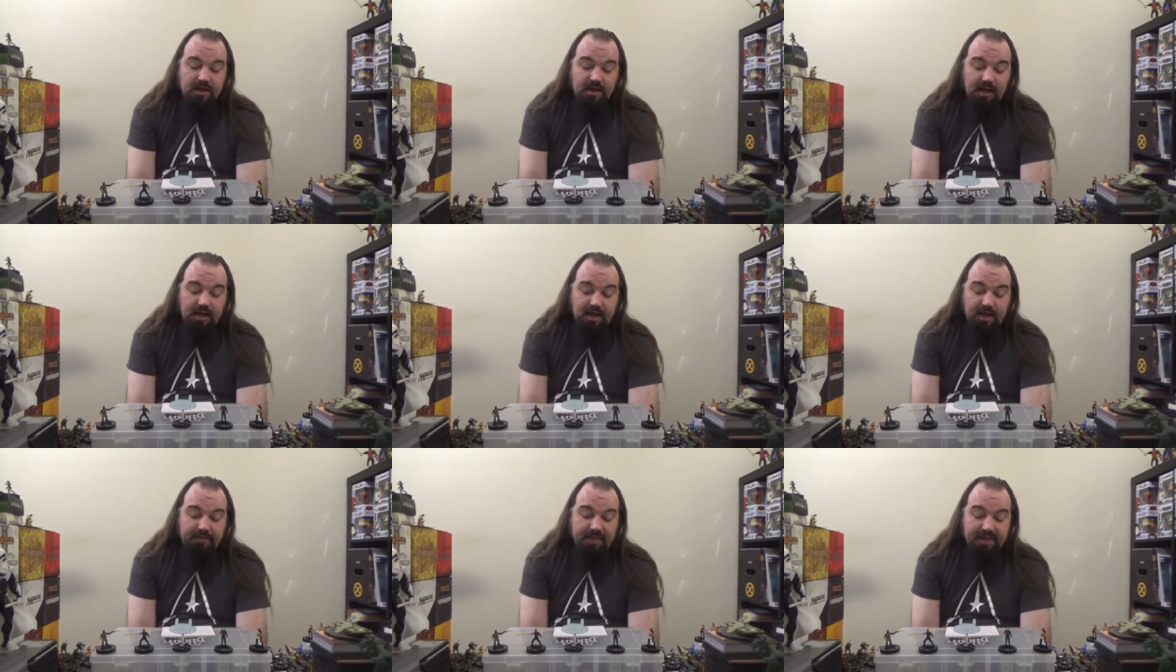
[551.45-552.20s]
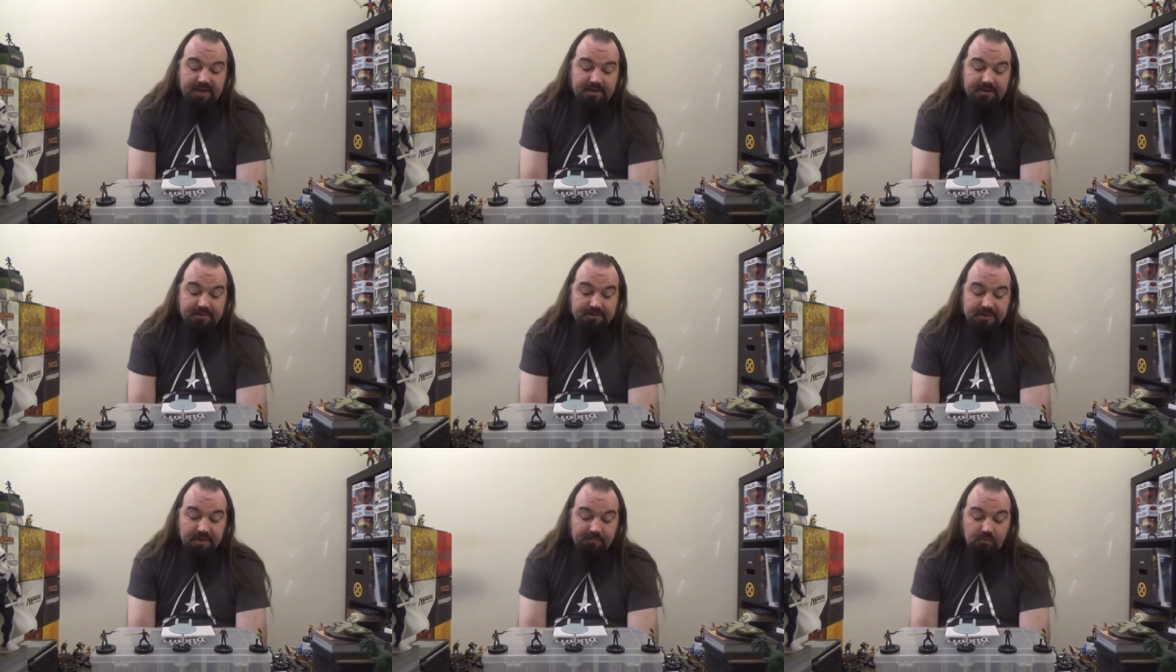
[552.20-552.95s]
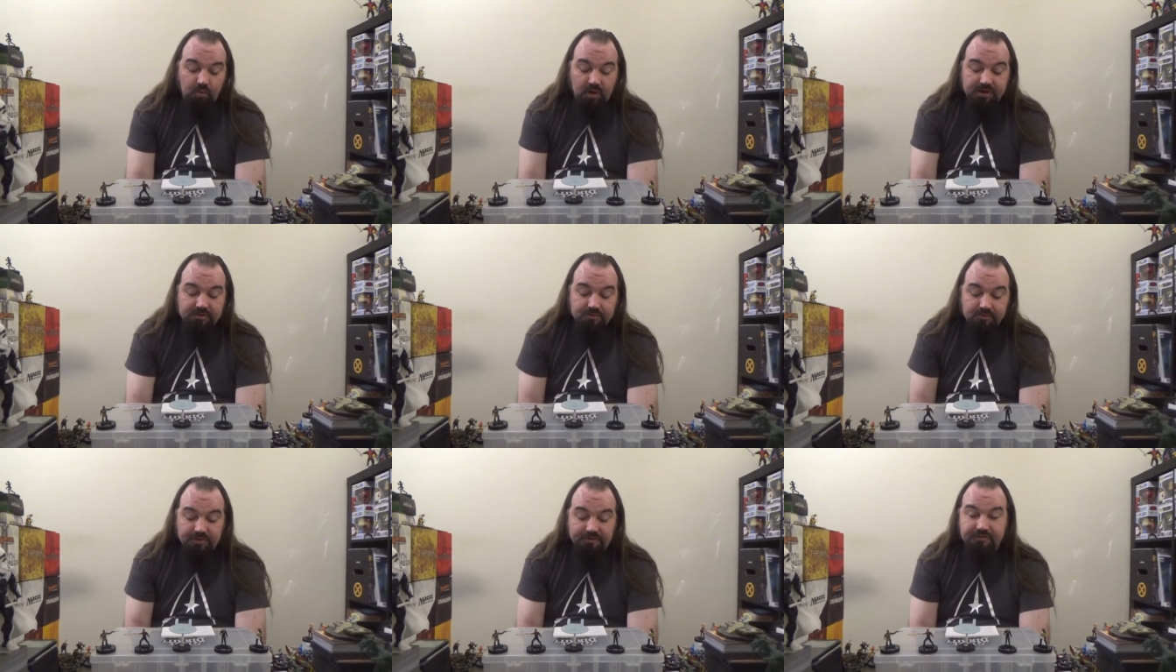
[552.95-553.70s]
Uh, then Number One, who
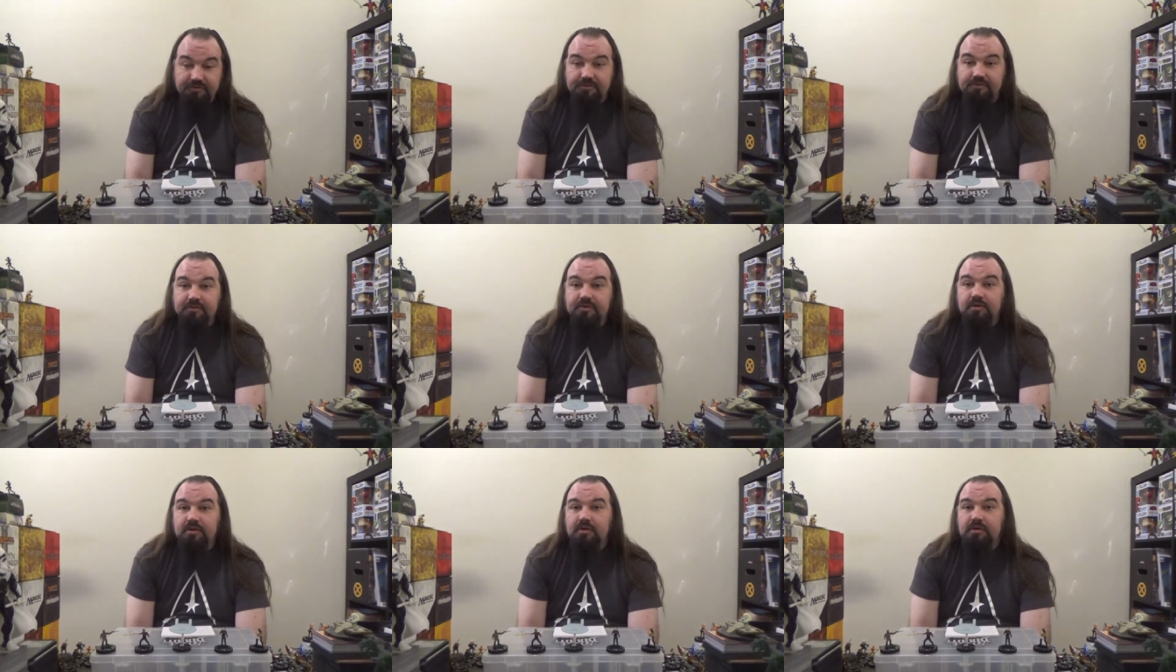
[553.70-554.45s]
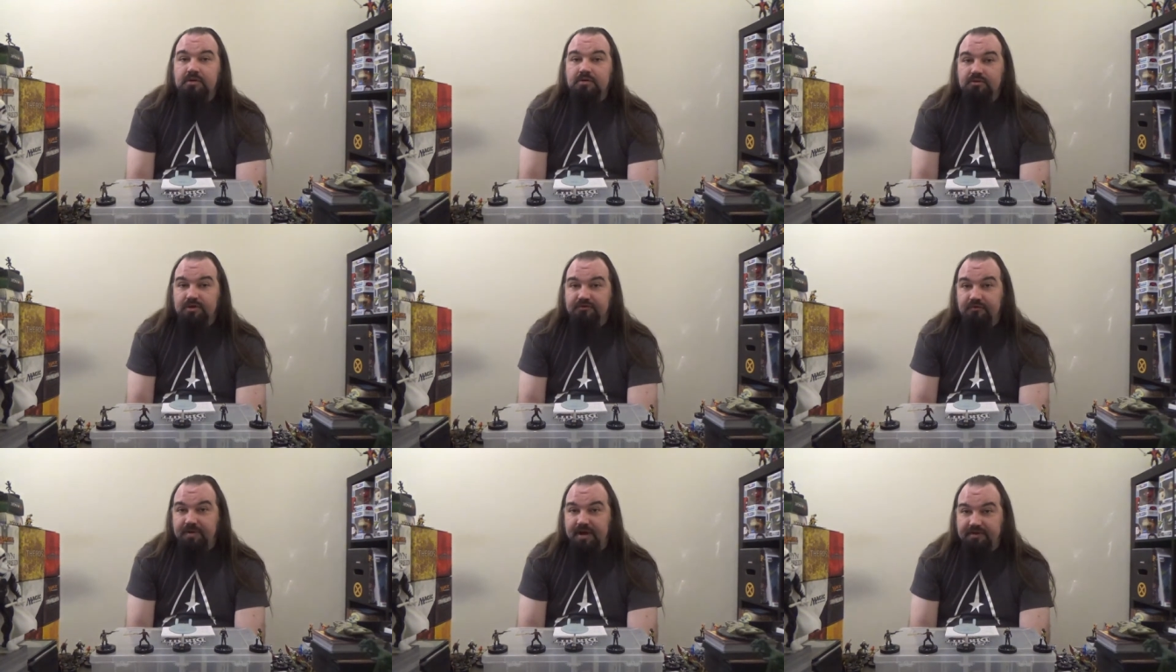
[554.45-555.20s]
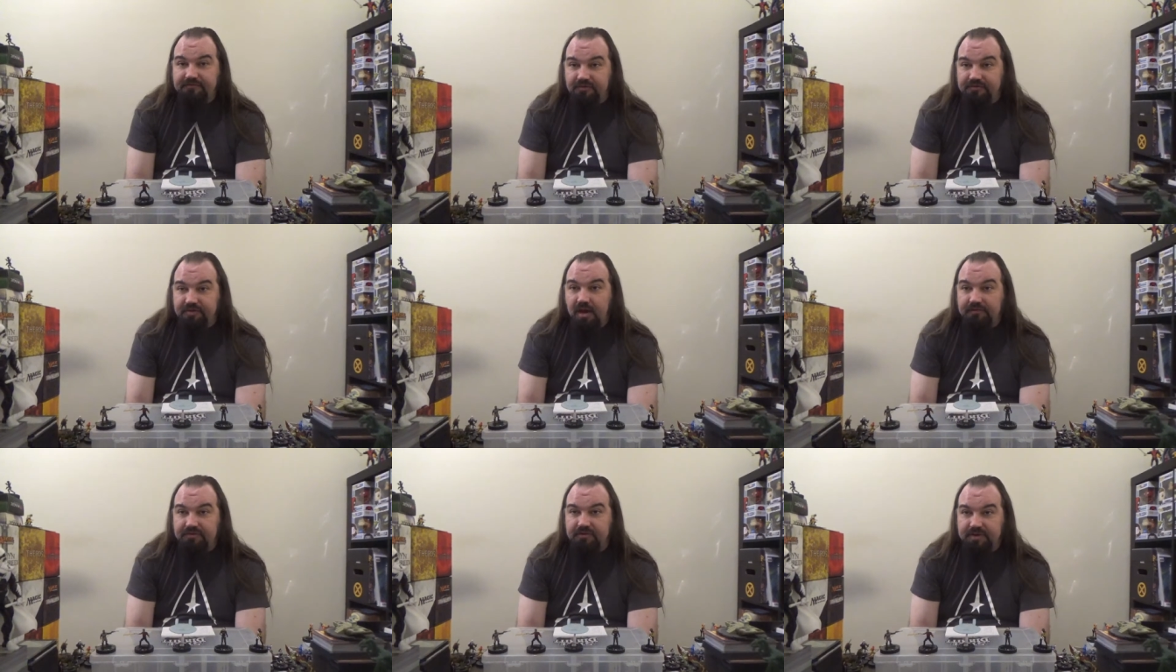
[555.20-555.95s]
was Christopher Pike's first
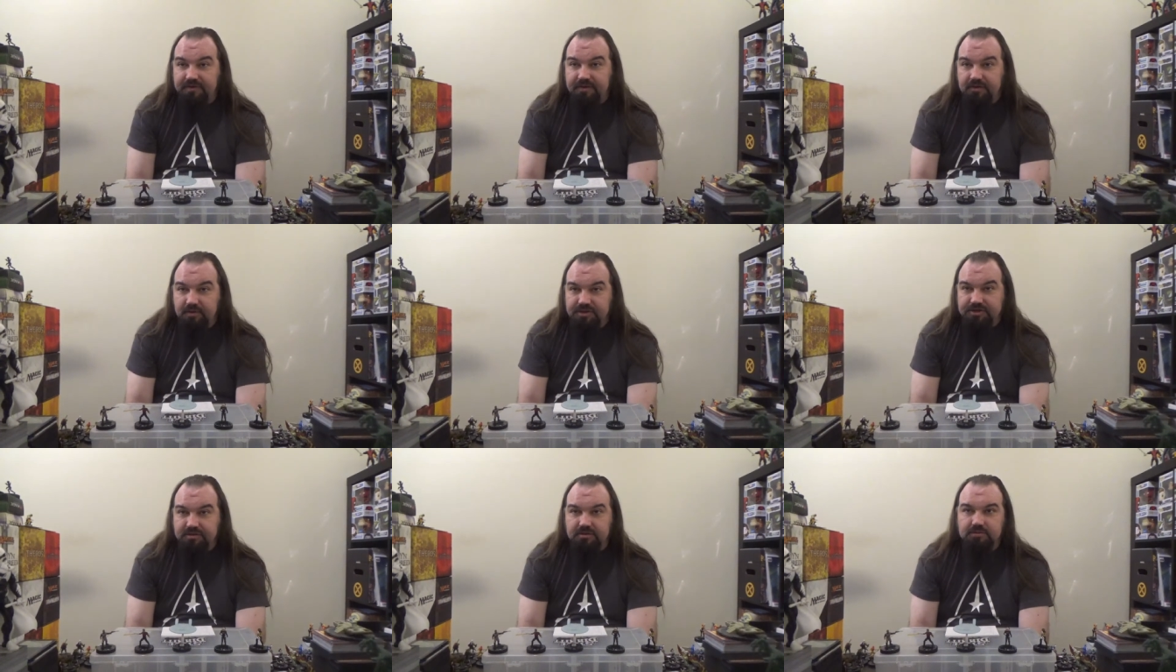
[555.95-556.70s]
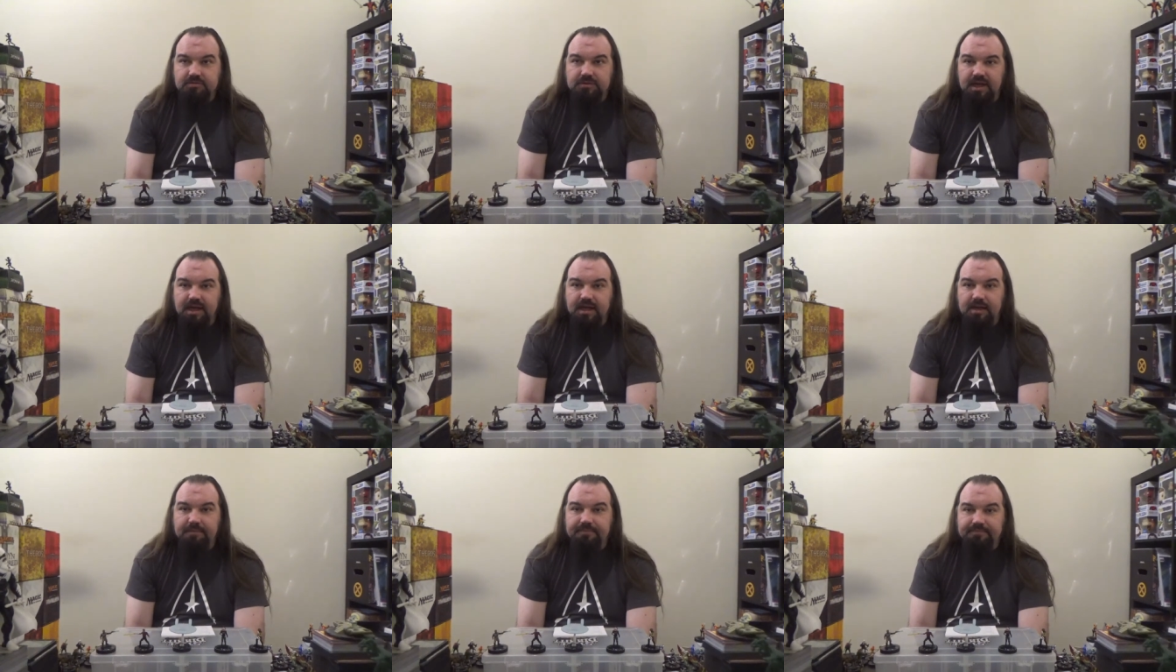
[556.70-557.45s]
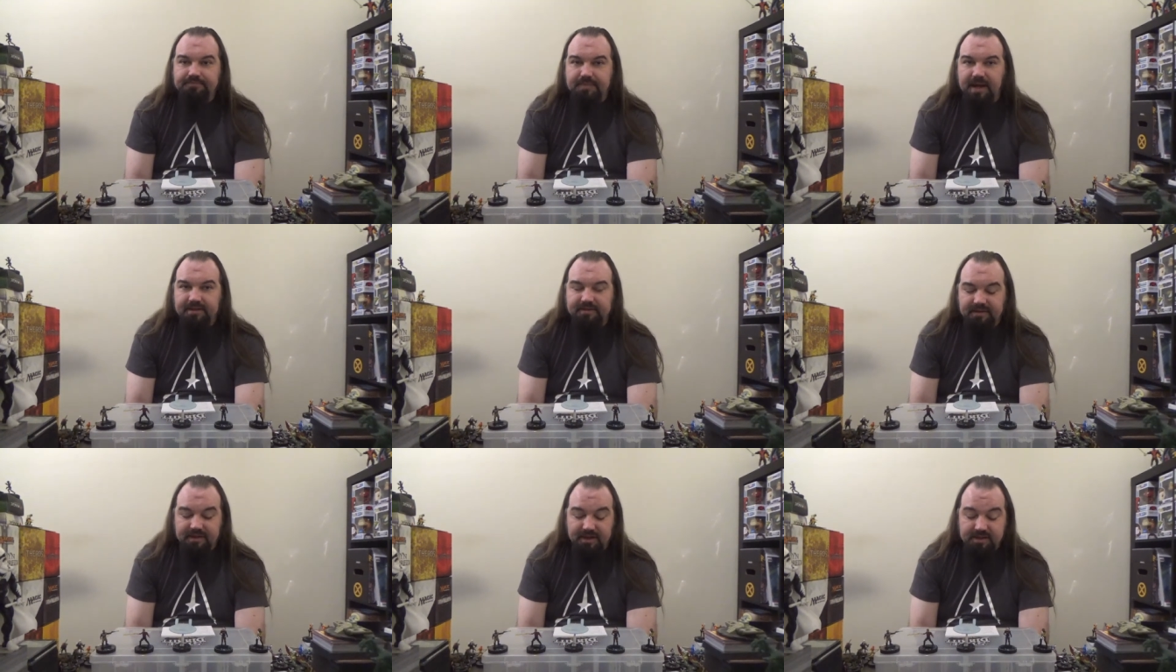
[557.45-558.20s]
officer in the original uh, pilot
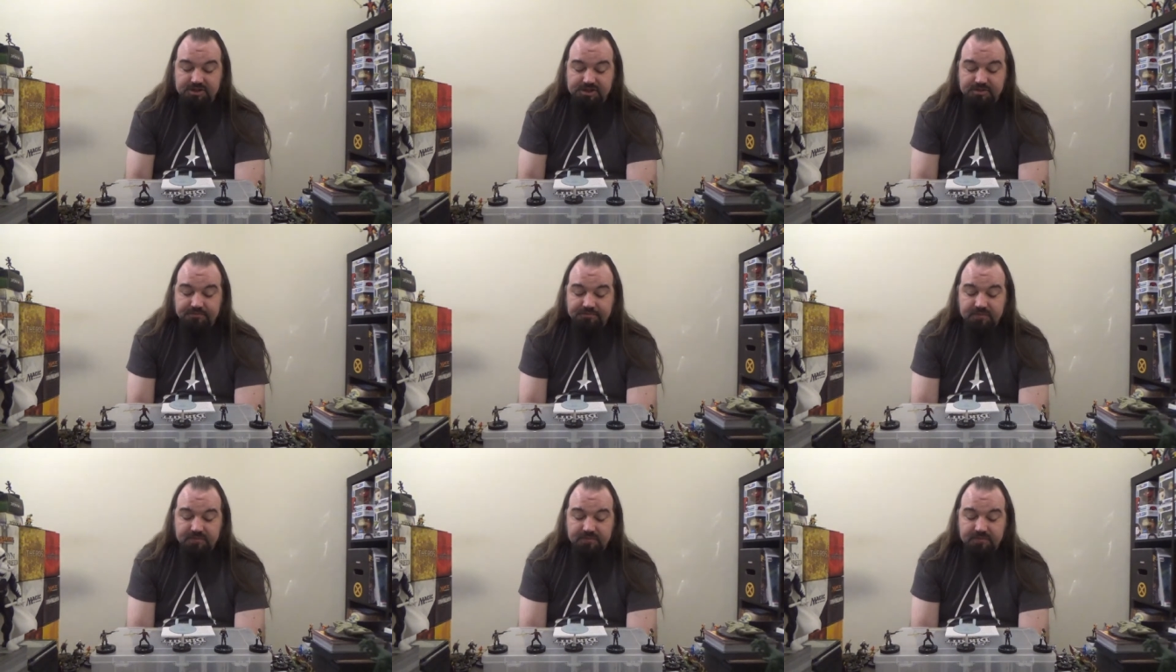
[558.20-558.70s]
The Cage.